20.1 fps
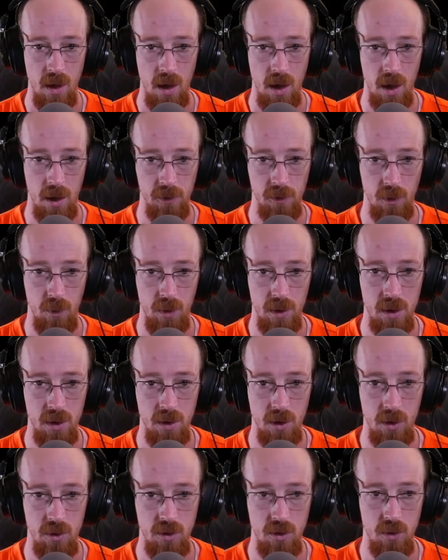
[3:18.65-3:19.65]
Uh, so we
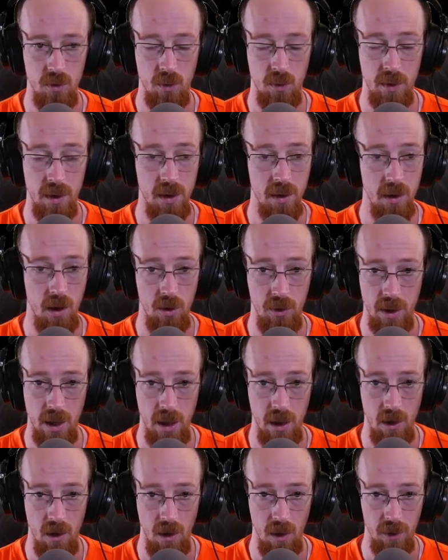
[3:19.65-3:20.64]
can go to
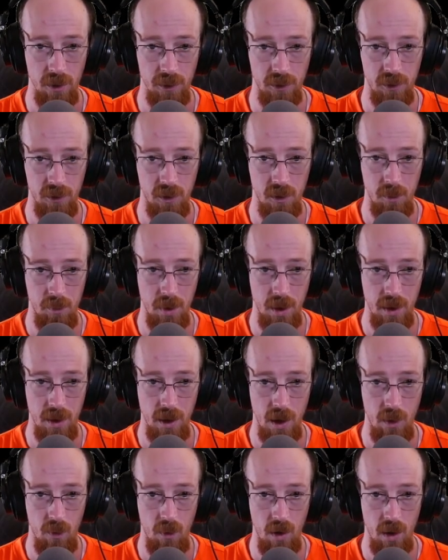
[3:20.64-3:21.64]
relocate all. This is the
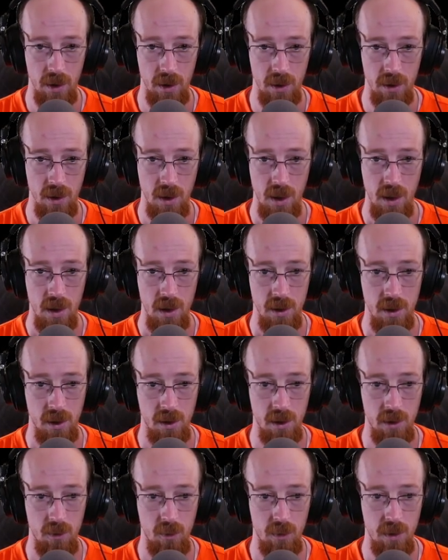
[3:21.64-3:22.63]
button I wanted. You
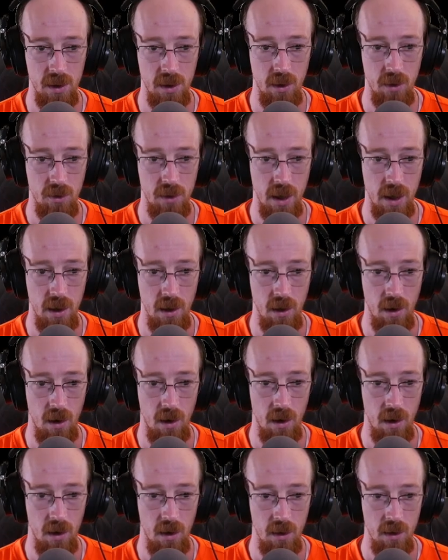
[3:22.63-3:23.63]
click relocate
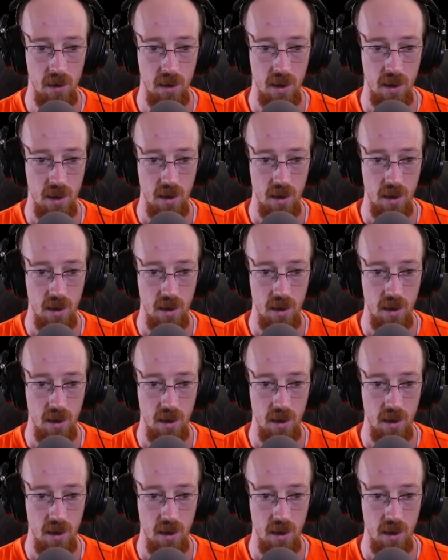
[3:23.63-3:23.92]
all.